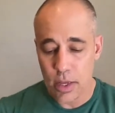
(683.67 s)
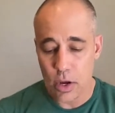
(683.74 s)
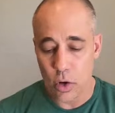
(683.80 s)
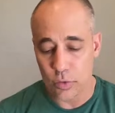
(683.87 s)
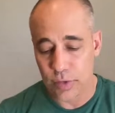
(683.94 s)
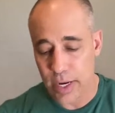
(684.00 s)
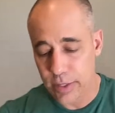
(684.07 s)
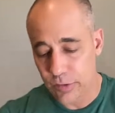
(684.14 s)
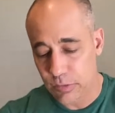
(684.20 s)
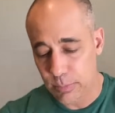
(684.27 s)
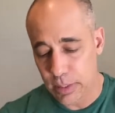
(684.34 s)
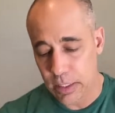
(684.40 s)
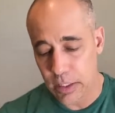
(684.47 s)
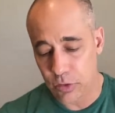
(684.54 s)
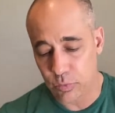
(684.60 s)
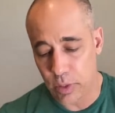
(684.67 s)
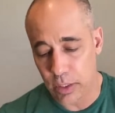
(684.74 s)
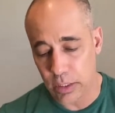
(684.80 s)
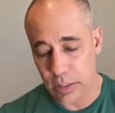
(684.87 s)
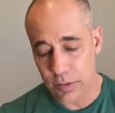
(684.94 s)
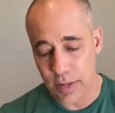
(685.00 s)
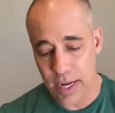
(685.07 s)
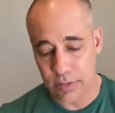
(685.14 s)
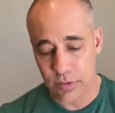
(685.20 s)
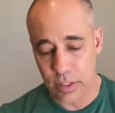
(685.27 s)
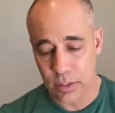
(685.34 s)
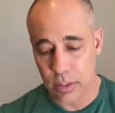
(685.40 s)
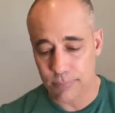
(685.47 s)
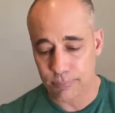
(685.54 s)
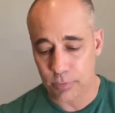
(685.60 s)
Otitis media is rarely
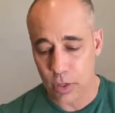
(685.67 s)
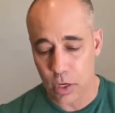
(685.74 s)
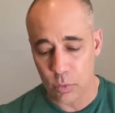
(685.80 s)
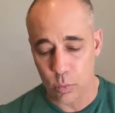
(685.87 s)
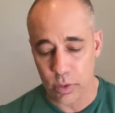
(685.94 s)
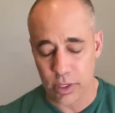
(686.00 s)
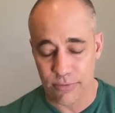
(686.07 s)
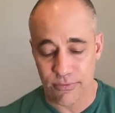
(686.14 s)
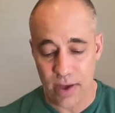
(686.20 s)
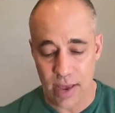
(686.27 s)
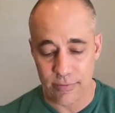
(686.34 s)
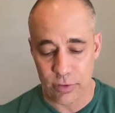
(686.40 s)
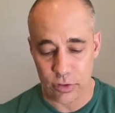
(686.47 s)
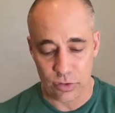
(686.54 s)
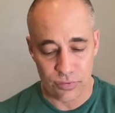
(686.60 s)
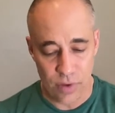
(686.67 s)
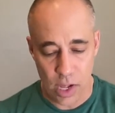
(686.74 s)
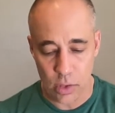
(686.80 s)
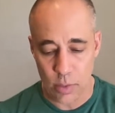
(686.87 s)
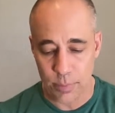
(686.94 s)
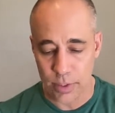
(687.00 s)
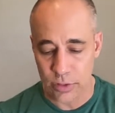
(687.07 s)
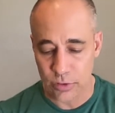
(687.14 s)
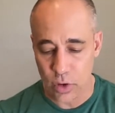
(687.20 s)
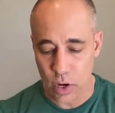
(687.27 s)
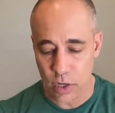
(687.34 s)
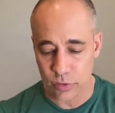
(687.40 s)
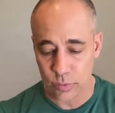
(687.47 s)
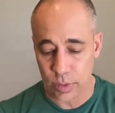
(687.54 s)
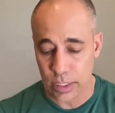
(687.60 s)
detected on 1 to 5 years follow-up in
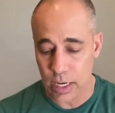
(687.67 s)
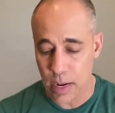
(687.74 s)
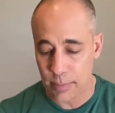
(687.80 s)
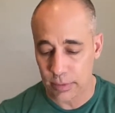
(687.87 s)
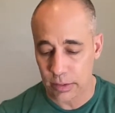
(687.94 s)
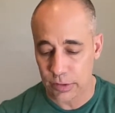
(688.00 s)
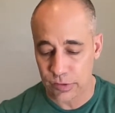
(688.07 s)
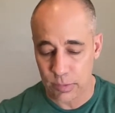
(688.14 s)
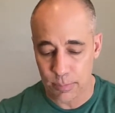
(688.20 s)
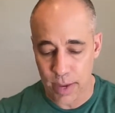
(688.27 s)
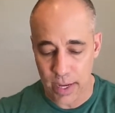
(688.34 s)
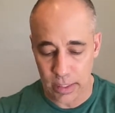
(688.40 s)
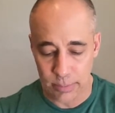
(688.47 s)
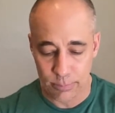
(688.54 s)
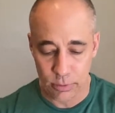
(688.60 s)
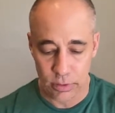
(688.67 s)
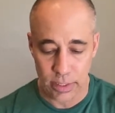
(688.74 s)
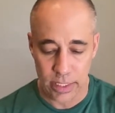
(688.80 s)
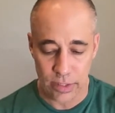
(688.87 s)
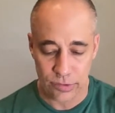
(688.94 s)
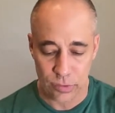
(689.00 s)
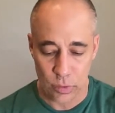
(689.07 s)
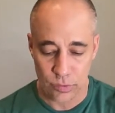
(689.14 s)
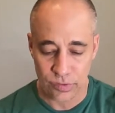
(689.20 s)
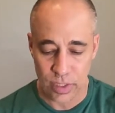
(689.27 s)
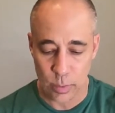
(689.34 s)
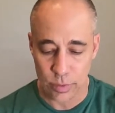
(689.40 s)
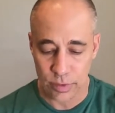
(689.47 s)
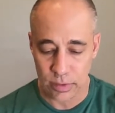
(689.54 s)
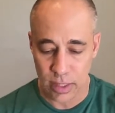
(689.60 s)
dogs with anomalous tympanic bullae associated
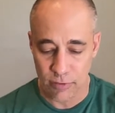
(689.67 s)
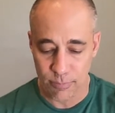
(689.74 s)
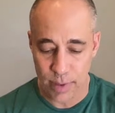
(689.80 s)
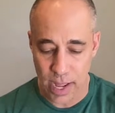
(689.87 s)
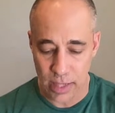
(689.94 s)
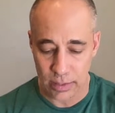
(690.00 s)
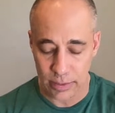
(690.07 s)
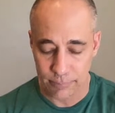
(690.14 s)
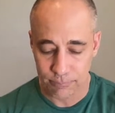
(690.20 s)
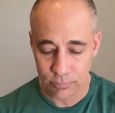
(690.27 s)
with cleft palate.